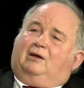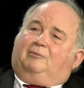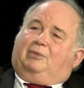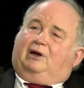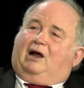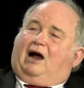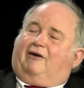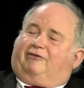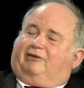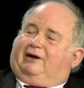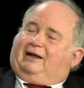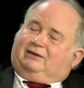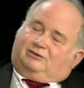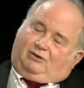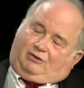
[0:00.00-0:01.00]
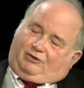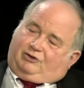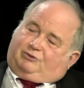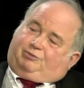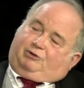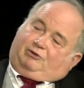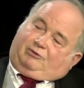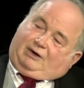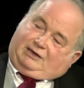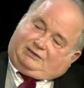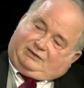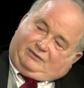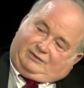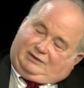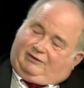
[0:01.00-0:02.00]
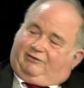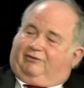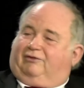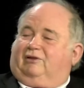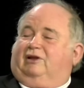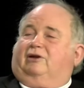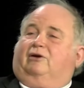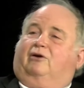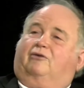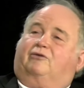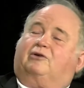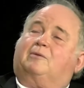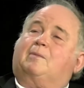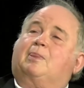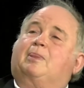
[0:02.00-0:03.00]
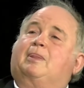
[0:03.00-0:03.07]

But Hoffer has all those progressives that fled over.